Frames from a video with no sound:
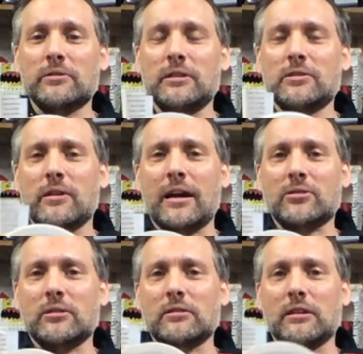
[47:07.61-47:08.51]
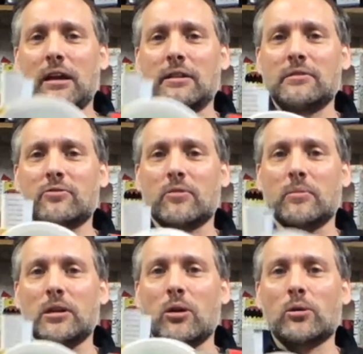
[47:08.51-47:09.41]
These are actually lids from
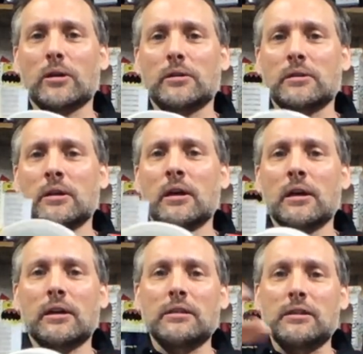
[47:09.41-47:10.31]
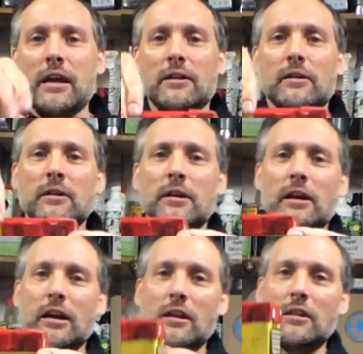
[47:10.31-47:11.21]
a yogurt container.
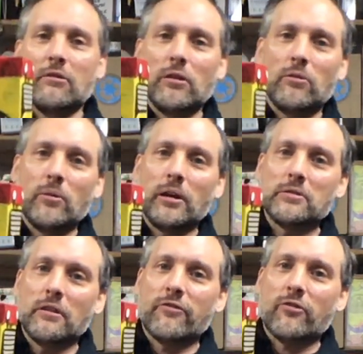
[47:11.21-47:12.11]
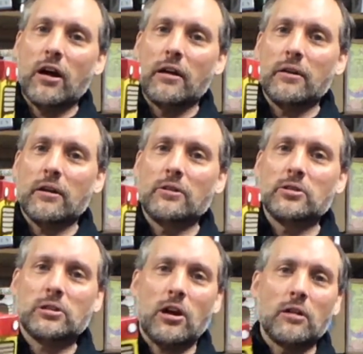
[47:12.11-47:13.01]
And then the little wheels in the front are
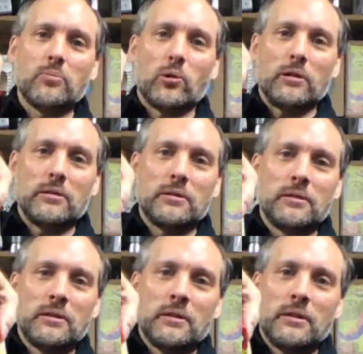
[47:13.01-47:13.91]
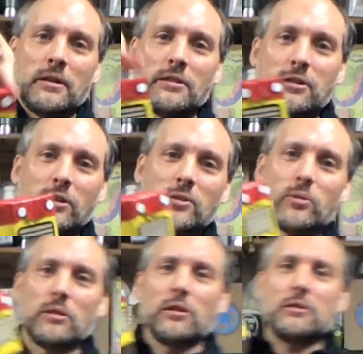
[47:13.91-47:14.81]
just cardboard. And so this
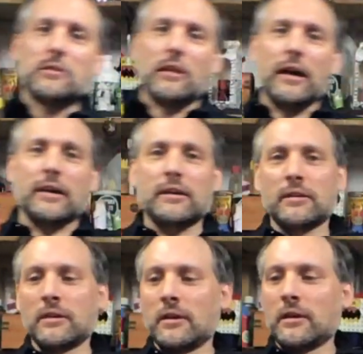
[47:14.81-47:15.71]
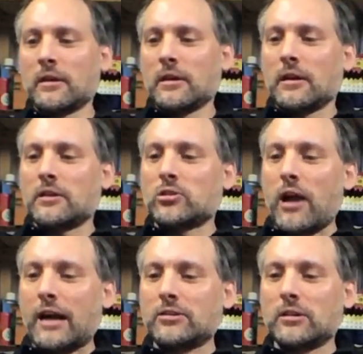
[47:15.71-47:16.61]
one looks like a
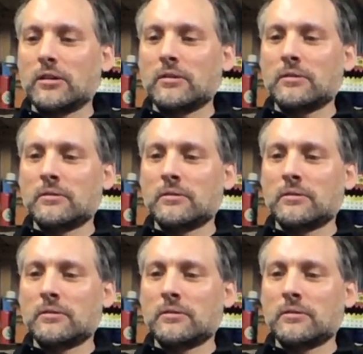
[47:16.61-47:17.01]
tractor.